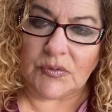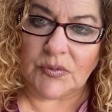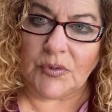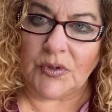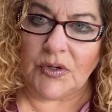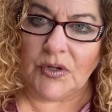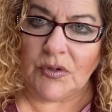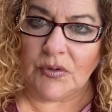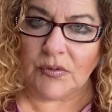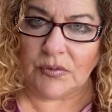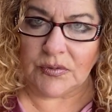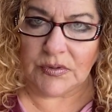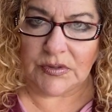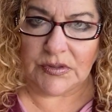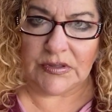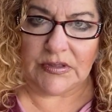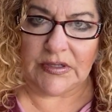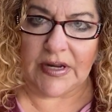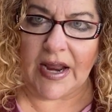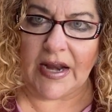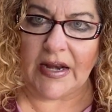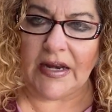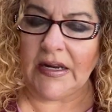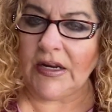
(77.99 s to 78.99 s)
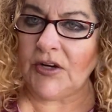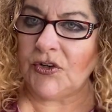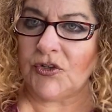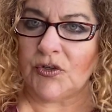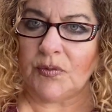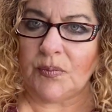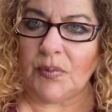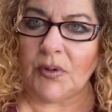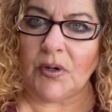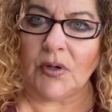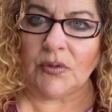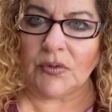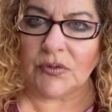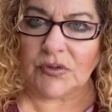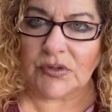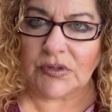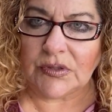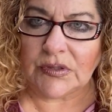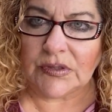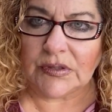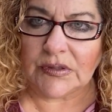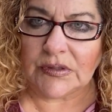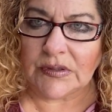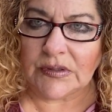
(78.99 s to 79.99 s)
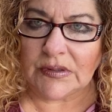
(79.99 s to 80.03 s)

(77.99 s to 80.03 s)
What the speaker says: Were you standing at your post?